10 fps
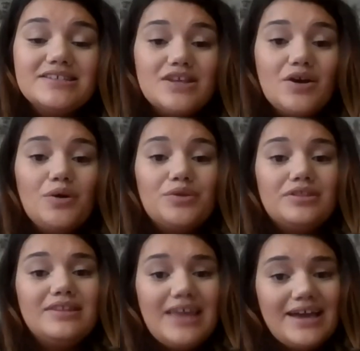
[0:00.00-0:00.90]

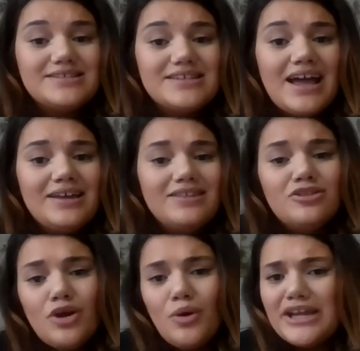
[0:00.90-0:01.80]
So, yes, I,
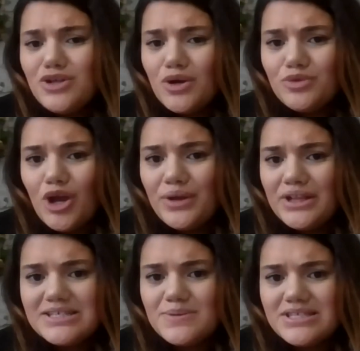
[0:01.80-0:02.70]
though I don't know
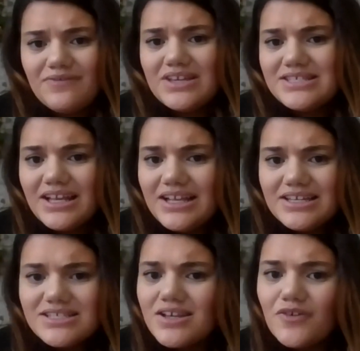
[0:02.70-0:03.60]
any specific
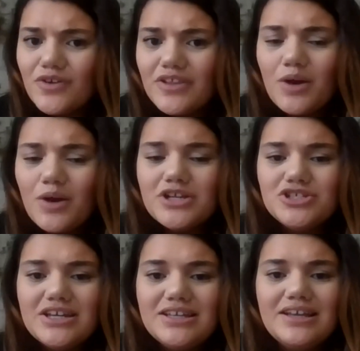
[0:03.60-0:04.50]
studies for that
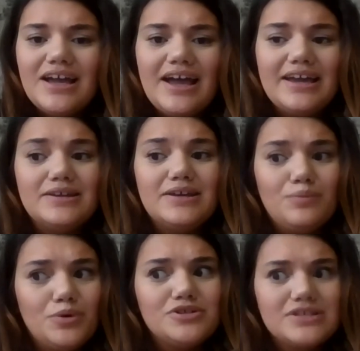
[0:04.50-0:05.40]
question, I
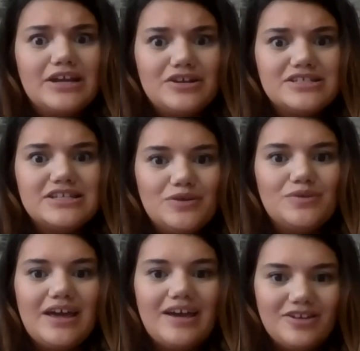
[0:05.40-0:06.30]
can personally guarantee
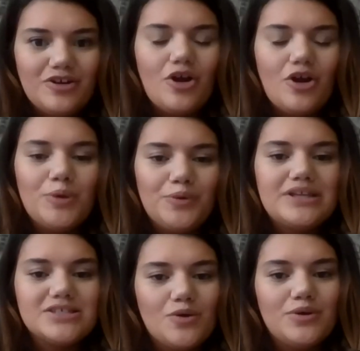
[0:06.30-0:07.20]
you that your open
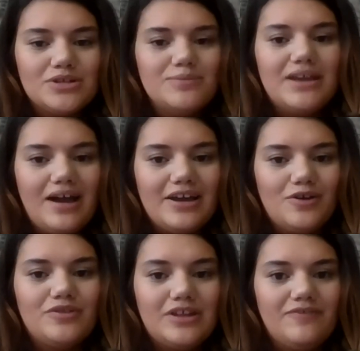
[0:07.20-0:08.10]
rate's going to be
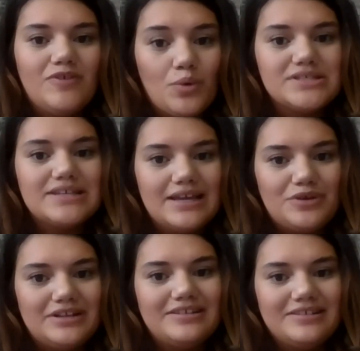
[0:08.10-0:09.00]
higher than if it wasn't
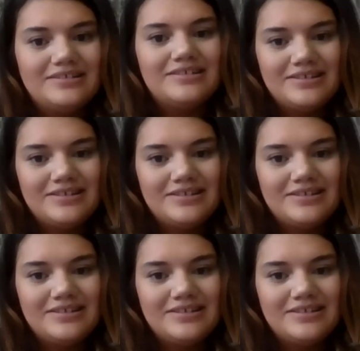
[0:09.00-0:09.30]
handwritten.